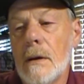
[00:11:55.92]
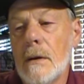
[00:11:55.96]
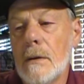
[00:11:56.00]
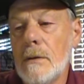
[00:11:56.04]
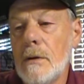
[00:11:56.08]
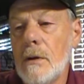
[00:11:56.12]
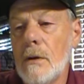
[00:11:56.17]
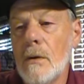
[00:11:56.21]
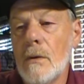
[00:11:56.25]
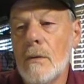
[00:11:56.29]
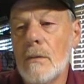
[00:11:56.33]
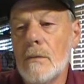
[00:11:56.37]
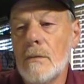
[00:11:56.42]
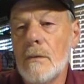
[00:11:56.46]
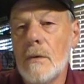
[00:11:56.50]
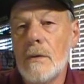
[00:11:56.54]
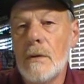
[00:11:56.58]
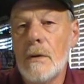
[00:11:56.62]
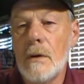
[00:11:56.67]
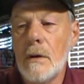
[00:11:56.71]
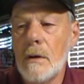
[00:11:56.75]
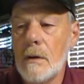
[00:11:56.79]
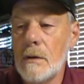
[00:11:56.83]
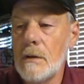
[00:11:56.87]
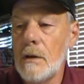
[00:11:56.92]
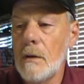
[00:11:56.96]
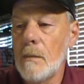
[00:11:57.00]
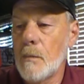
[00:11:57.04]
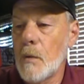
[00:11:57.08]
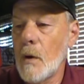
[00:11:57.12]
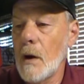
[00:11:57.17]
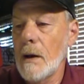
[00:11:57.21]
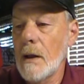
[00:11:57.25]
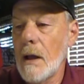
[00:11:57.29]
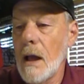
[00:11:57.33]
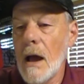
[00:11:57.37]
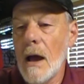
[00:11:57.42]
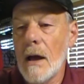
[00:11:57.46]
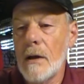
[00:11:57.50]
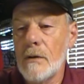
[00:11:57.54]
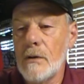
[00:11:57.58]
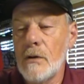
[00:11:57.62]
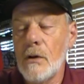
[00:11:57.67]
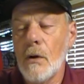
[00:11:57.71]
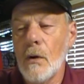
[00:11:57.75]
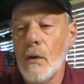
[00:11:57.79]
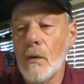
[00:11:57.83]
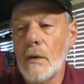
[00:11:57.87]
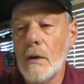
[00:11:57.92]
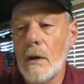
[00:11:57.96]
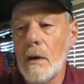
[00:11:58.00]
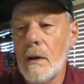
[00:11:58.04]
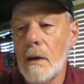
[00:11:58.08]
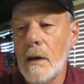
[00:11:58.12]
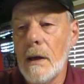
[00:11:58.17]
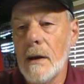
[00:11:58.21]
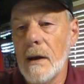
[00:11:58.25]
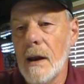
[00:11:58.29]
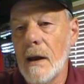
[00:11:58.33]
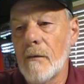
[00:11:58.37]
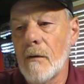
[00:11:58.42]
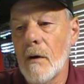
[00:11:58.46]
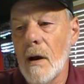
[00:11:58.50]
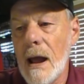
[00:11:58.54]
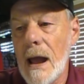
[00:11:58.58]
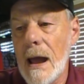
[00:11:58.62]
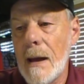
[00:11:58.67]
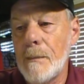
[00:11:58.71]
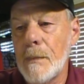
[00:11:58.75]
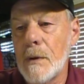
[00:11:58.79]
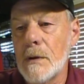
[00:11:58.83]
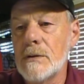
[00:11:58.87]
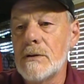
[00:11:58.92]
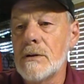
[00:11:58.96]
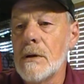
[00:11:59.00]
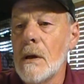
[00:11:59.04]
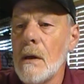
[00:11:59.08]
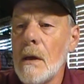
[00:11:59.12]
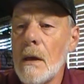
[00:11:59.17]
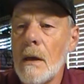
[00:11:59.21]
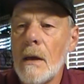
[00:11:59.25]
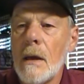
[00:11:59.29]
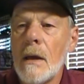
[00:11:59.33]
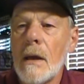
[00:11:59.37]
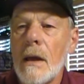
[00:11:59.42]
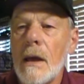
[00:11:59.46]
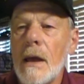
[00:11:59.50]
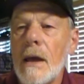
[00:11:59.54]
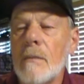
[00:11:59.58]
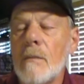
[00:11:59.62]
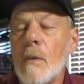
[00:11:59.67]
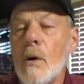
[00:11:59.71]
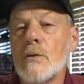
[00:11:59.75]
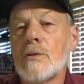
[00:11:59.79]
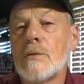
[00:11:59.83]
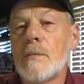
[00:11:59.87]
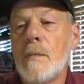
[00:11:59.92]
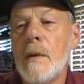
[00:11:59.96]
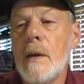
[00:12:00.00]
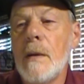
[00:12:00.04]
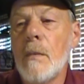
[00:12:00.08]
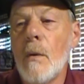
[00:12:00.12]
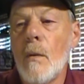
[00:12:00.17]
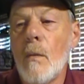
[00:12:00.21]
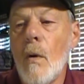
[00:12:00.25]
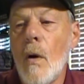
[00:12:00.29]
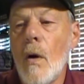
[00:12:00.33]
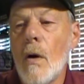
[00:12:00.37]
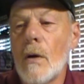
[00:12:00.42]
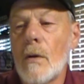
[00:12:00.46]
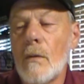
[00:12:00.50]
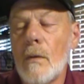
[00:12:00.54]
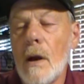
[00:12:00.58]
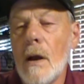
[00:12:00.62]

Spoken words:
You know, you pray to God, you know, it never happens. And most people walking